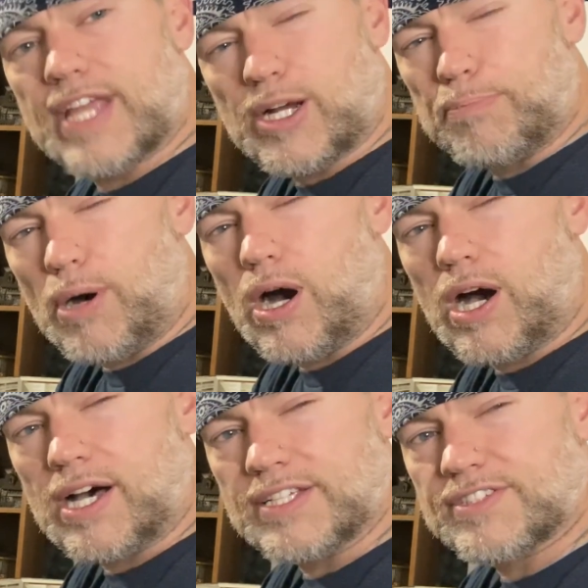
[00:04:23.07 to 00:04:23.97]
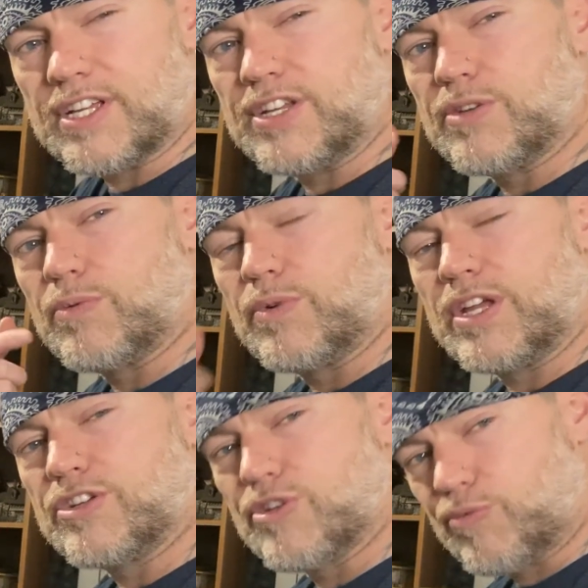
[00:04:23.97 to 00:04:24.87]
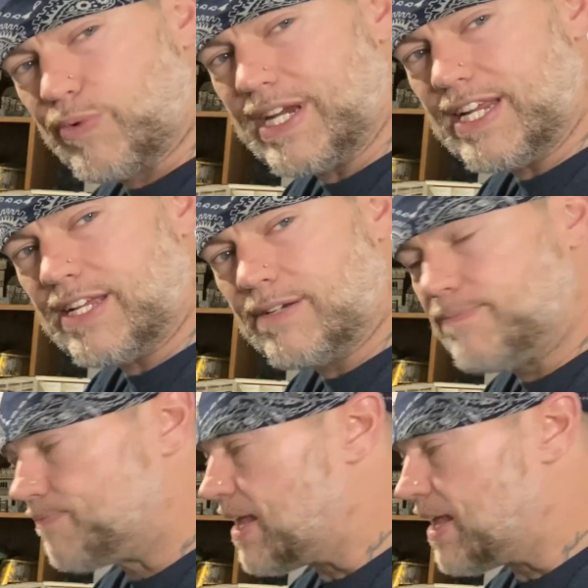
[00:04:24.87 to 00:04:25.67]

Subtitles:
like a pause in your reading,